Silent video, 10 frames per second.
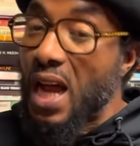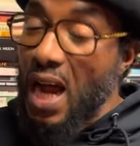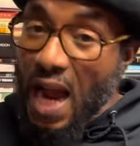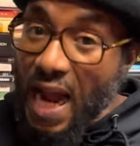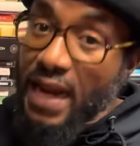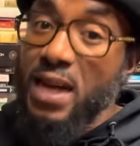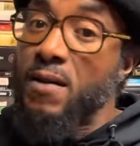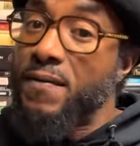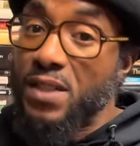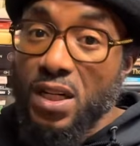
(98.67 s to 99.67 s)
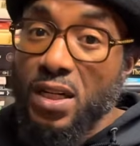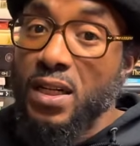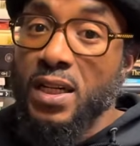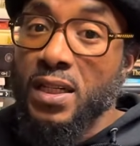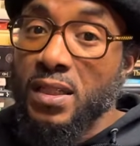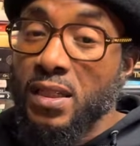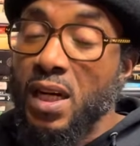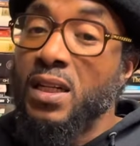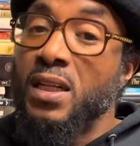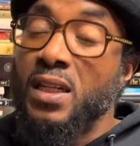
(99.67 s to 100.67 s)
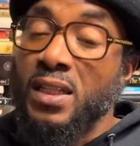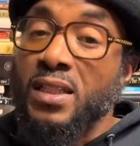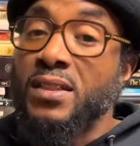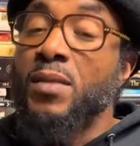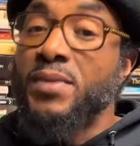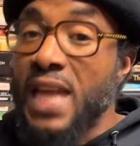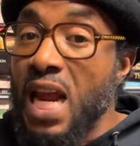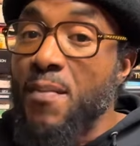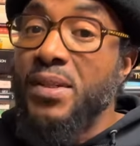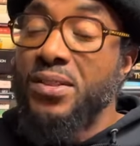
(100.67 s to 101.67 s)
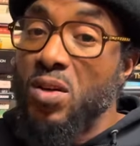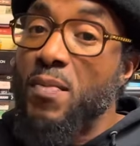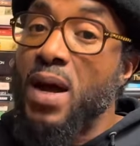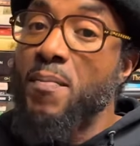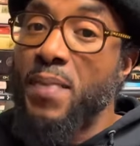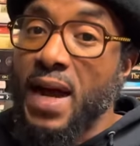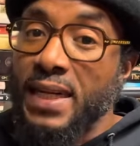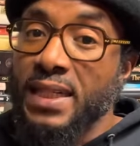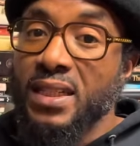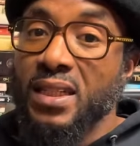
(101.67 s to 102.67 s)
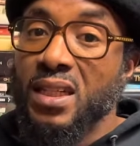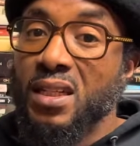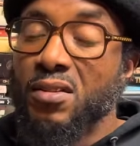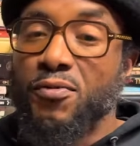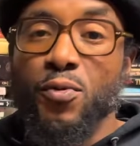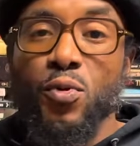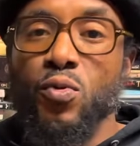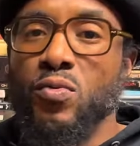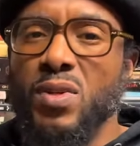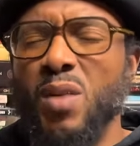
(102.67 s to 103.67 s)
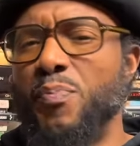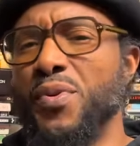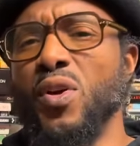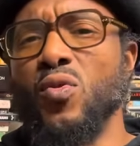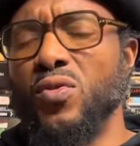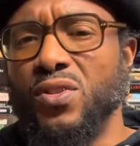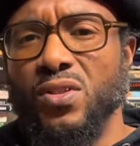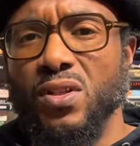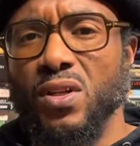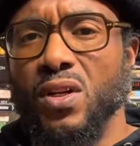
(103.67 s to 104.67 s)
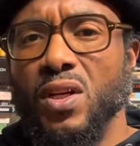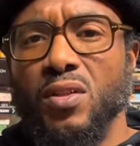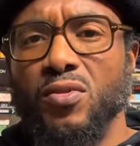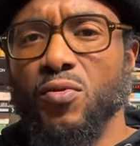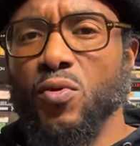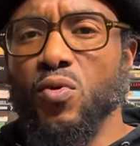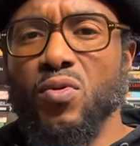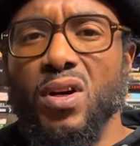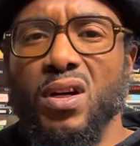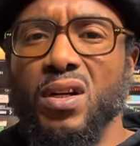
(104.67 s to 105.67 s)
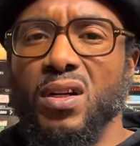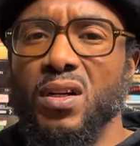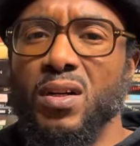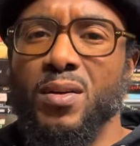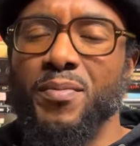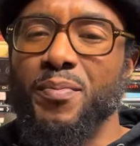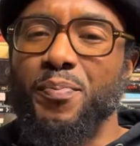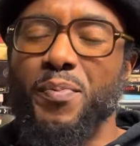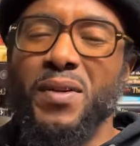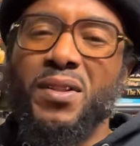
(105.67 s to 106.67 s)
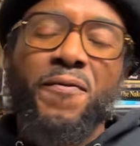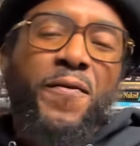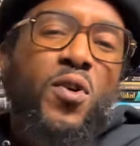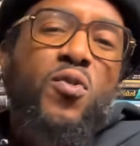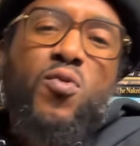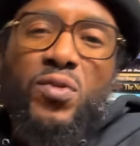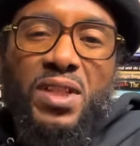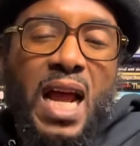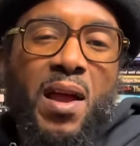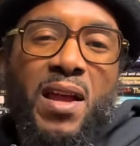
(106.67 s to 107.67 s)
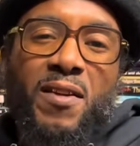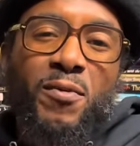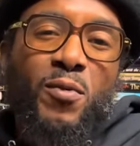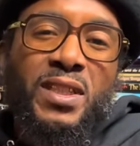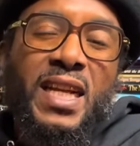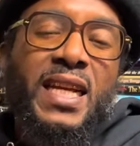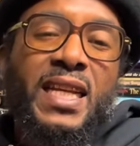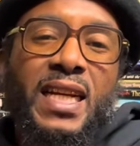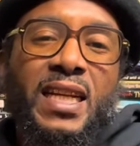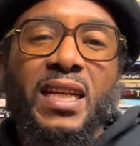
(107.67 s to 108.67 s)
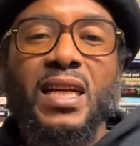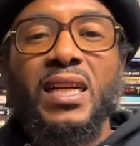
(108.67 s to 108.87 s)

I have done some damage to my body through abuse, through the foods that I was eating,